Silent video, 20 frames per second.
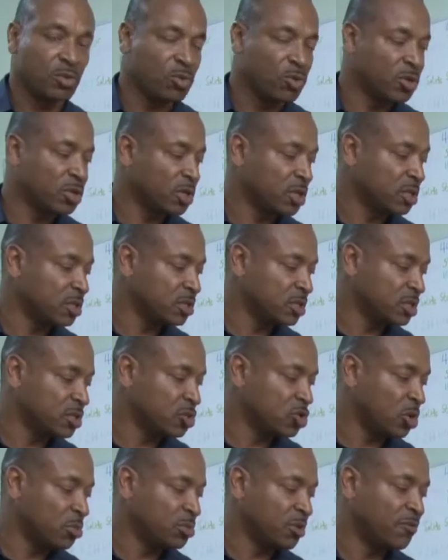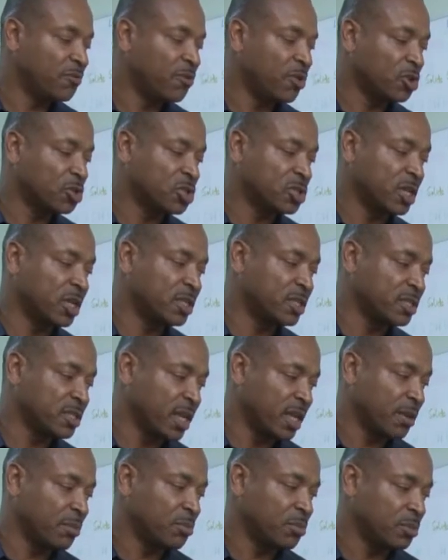working in terms of function at the
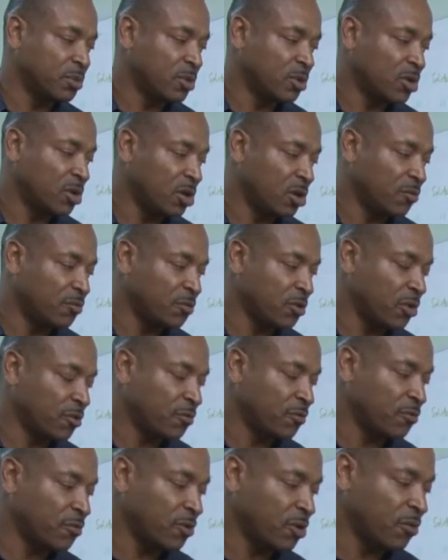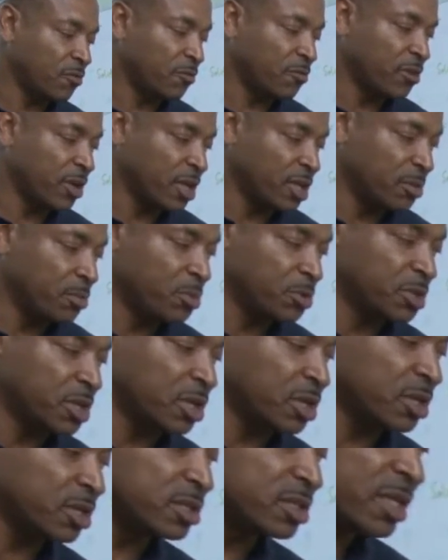time of, of, of any
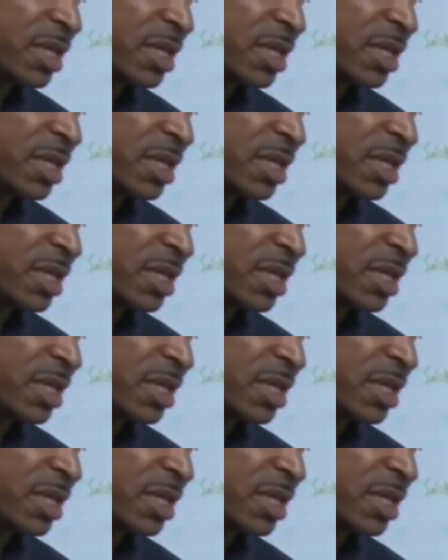particular